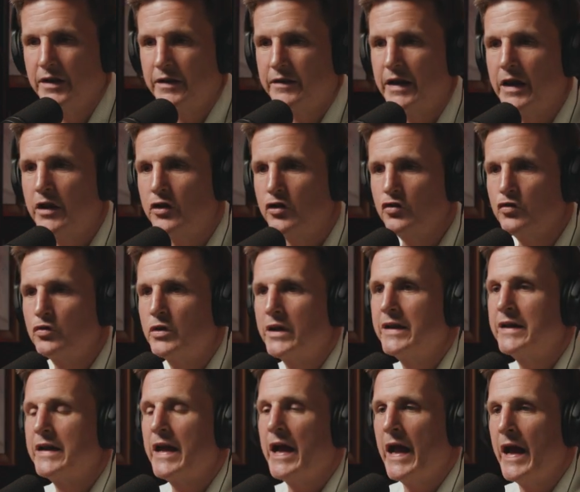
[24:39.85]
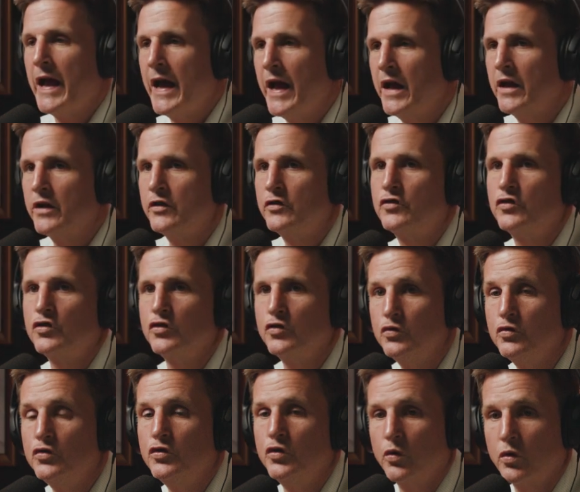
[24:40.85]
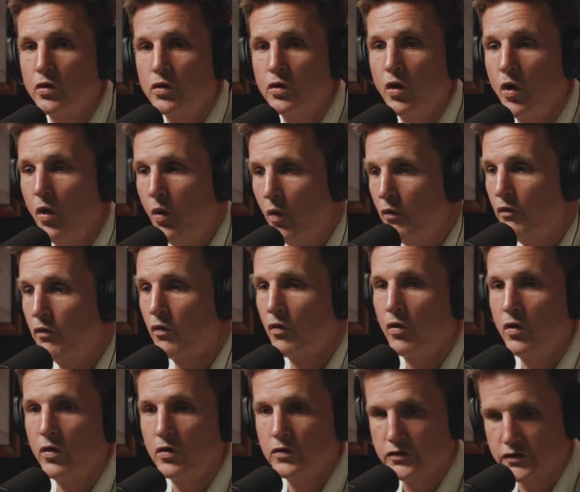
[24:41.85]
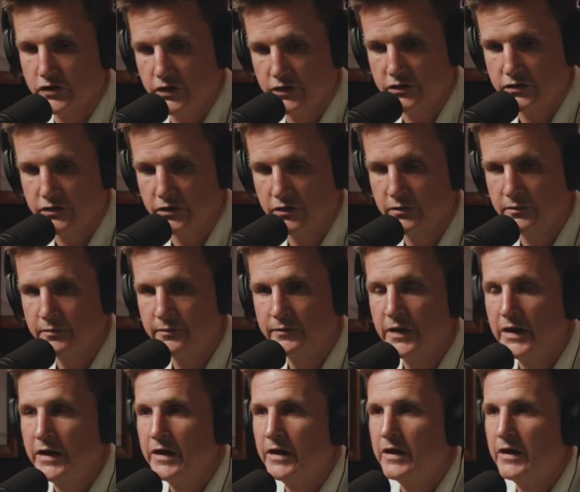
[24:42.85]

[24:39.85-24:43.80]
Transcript: that you can add to your overall system